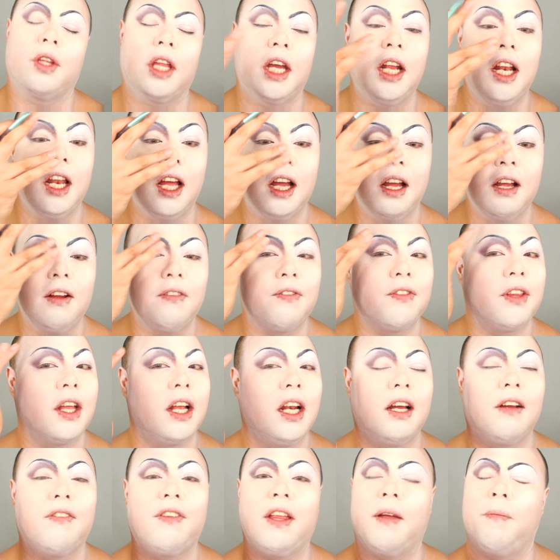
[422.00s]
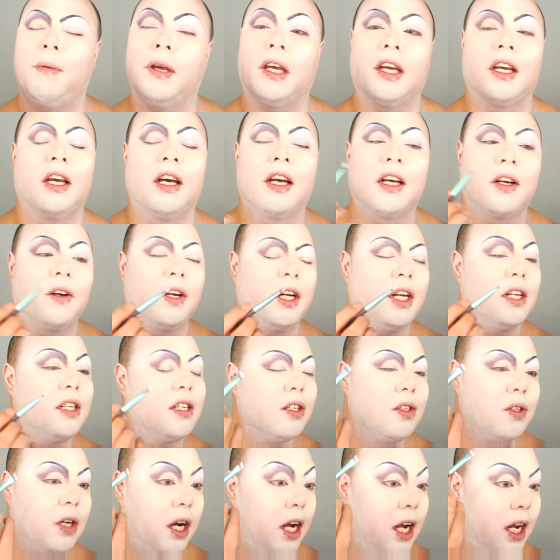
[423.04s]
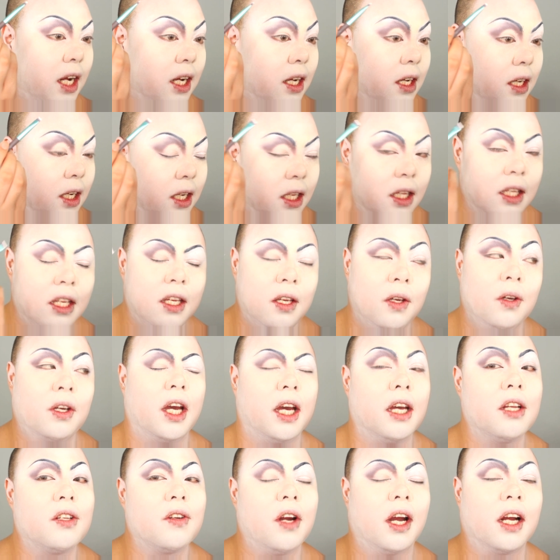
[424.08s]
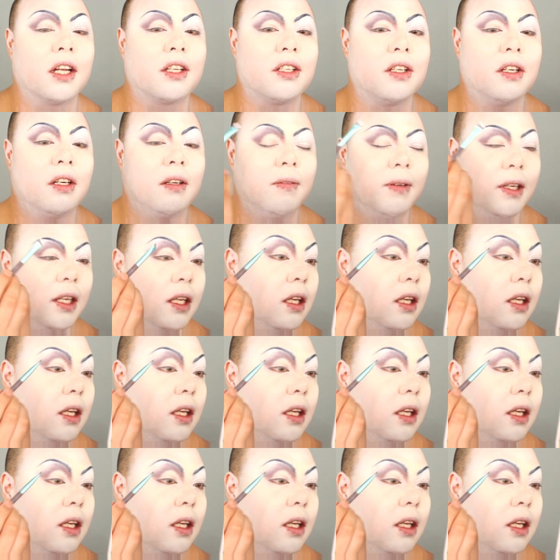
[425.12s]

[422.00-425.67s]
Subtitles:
But they love their big cut crease and drag in the UK drag, do you know what I